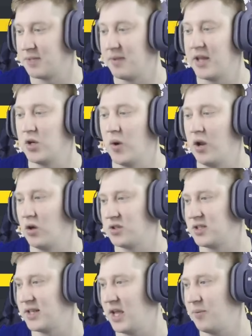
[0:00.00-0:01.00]
Emmanuel
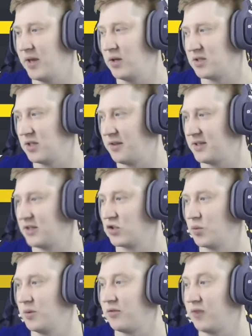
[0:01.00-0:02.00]
Osadebe is another
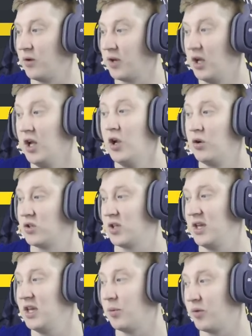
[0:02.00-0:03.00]
central midfielder. Looks
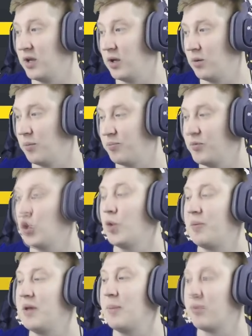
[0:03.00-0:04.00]
like he could pretty good,
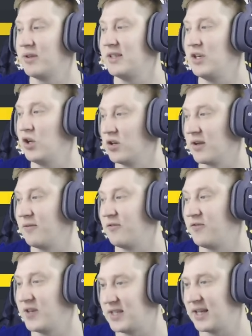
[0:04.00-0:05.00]
could be pretty good
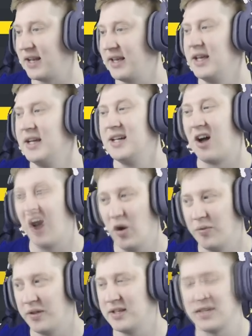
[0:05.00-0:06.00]
physically. I
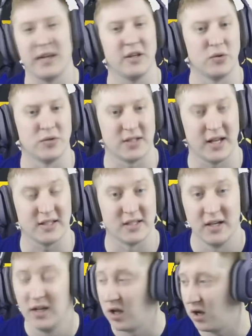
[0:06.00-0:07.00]
hope that his technical
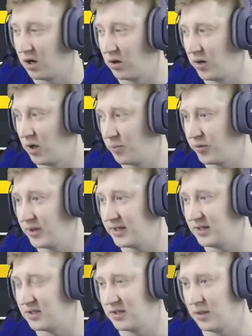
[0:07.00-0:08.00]
stats are uh, pretty
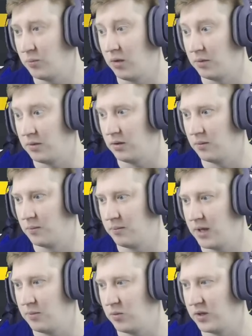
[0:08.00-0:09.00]
decent. Then maybe
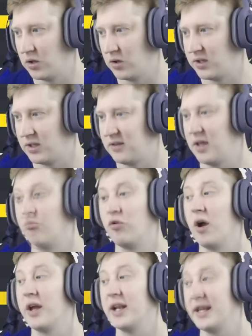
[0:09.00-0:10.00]
maybe we could look into him.
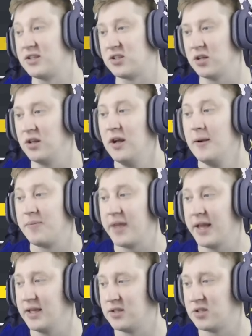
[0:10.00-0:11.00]
Ryan Ledson
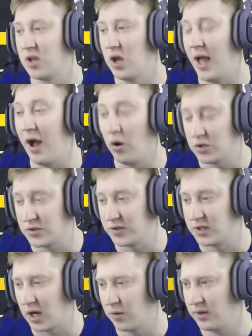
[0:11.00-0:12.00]
is uh, at
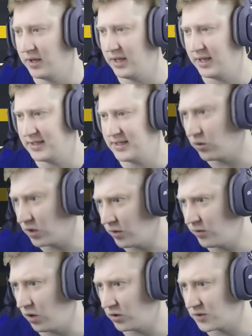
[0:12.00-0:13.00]
Oxford currently. on
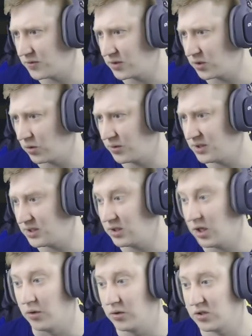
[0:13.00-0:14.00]
loan at Oxford, or is he...
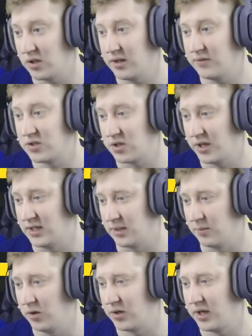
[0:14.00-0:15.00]
No, it looks like they've signed
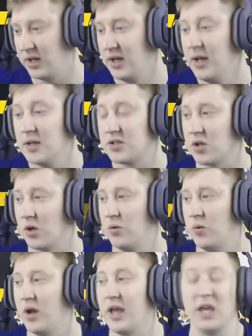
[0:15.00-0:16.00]
him. Okay,
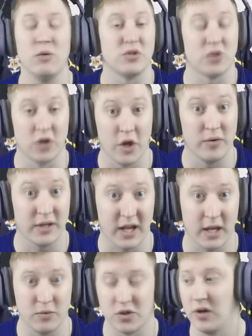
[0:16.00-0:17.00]
so uh, he was on loan at
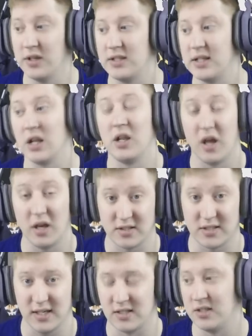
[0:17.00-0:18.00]
Cambridge United
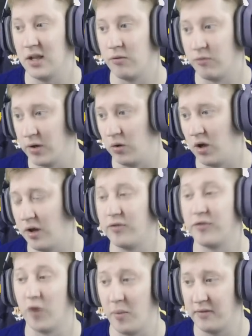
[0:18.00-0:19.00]
last season in real life
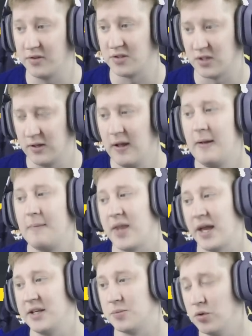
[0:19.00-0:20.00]
from Everton,
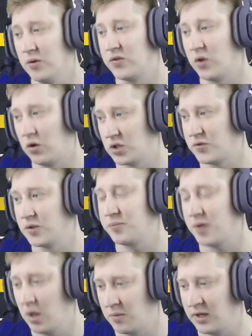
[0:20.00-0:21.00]
and he's moved to Oxford
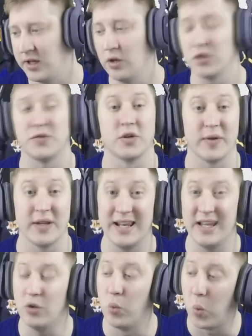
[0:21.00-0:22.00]
permanently. Oxford are in
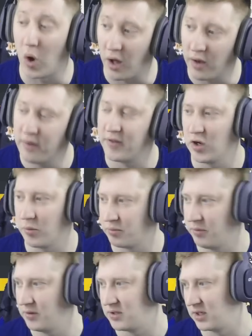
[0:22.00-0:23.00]
League One. They got
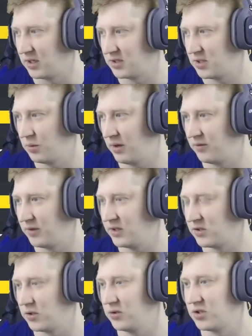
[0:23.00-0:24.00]
promoted last year out of
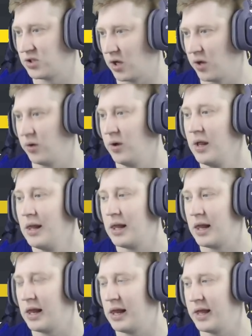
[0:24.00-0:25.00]
League Two, so
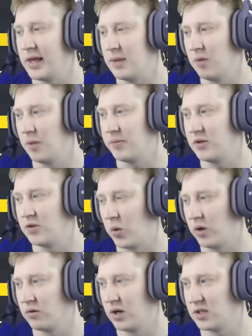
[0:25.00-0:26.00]
uh, he might be
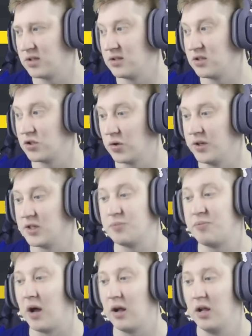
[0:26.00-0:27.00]
quite reluctant to join us,
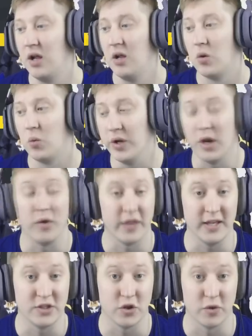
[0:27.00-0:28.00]
but we know that
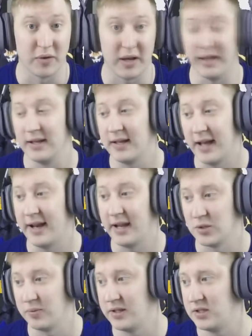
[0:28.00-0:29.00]
he's a good player and
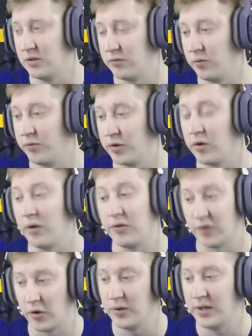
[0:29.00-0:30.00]
has plenty of room for growth,
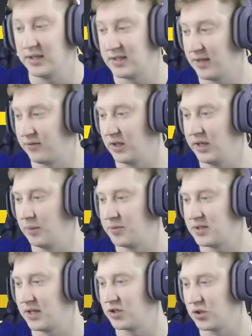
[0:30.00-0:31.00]
so it's definitely a
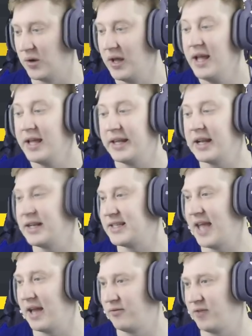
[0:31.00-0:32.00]
potential. Nicolas
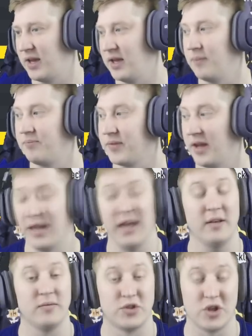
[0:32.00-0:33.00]
Janvier,
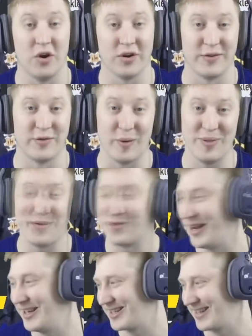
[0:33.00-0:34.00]
again, shock, from the
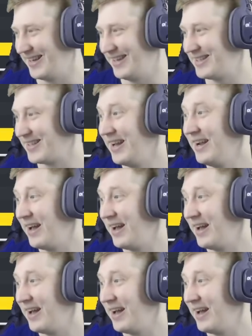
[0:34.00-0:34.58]
French leagues.